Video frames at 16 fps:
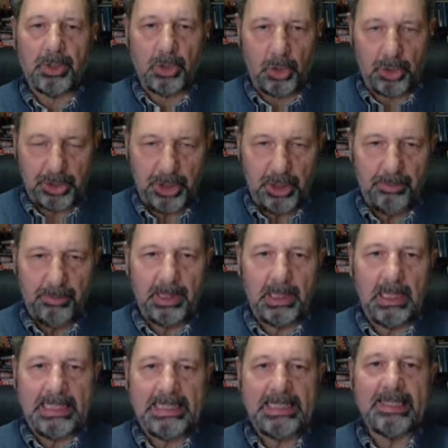was October
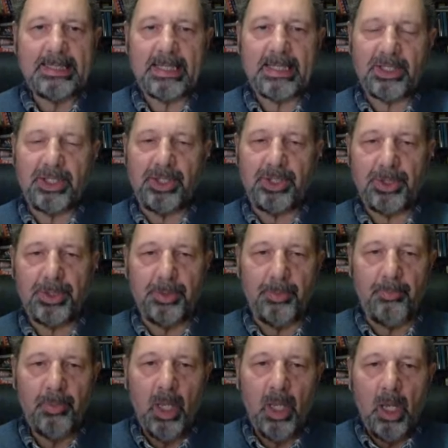1962.
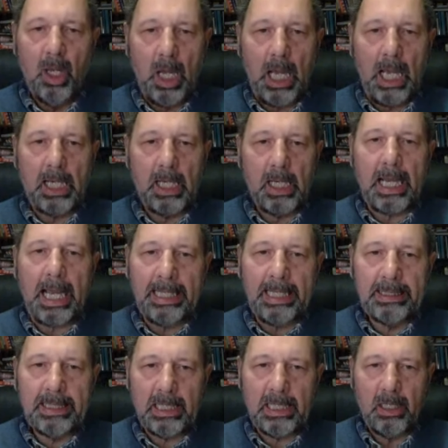Uh, and
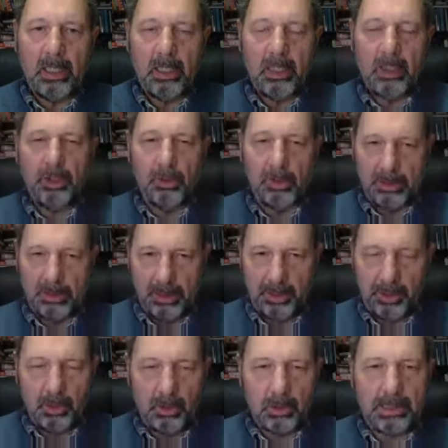then you'll
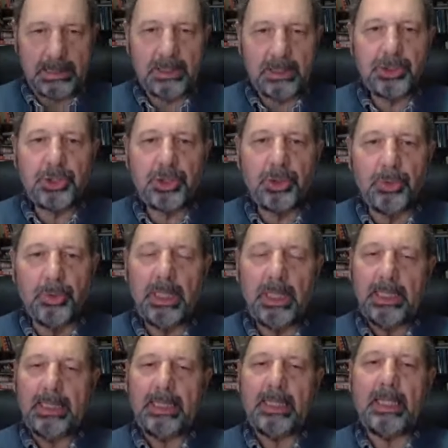recall that in June
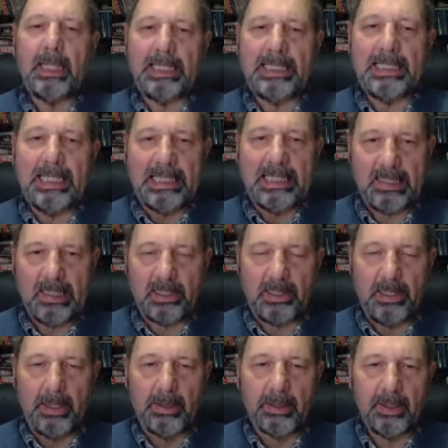
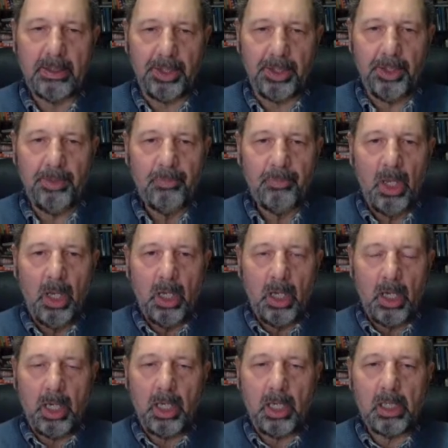1963,
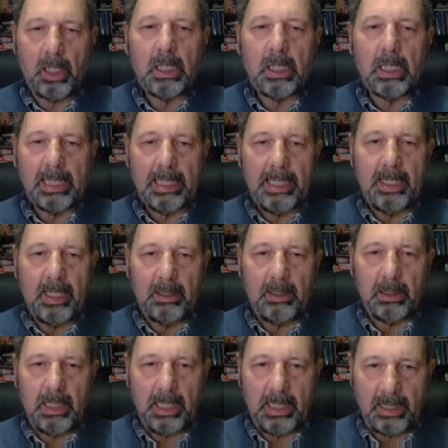uh, uh,
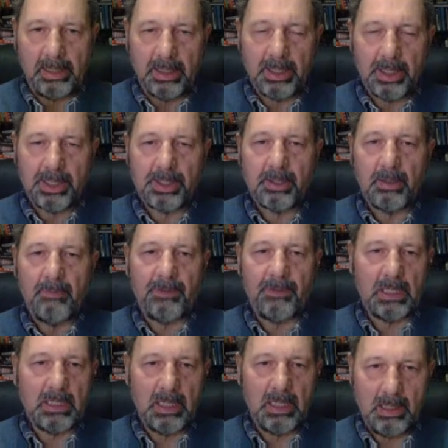Kennedy's
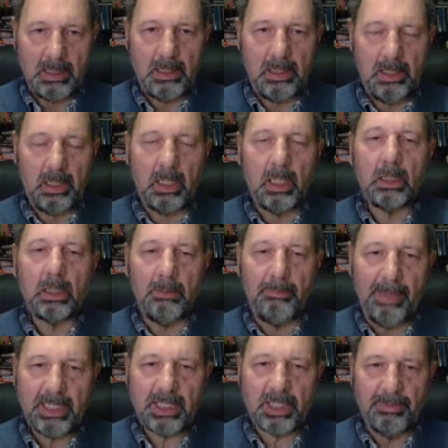fantastic
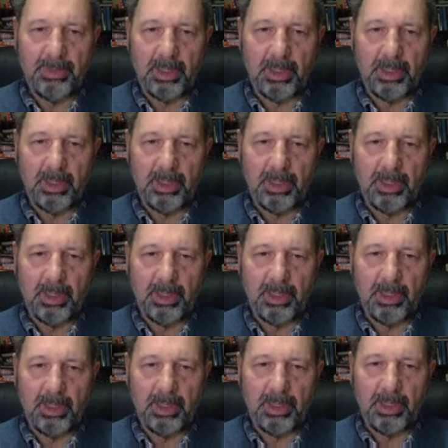commencement
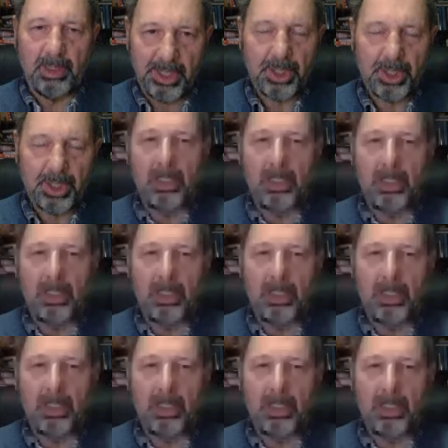address
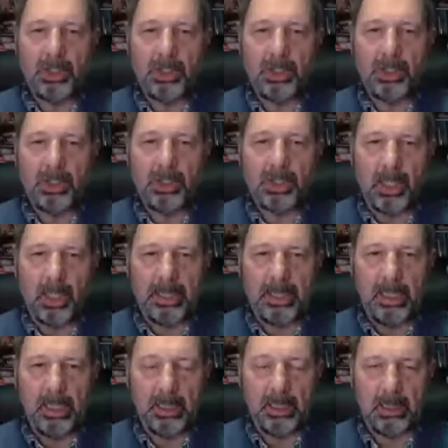speech, I think, at the
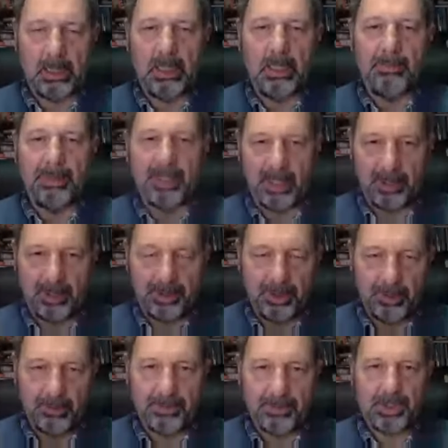American University
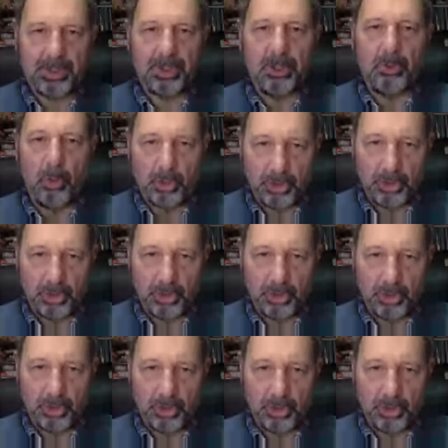in Washington, D.C.,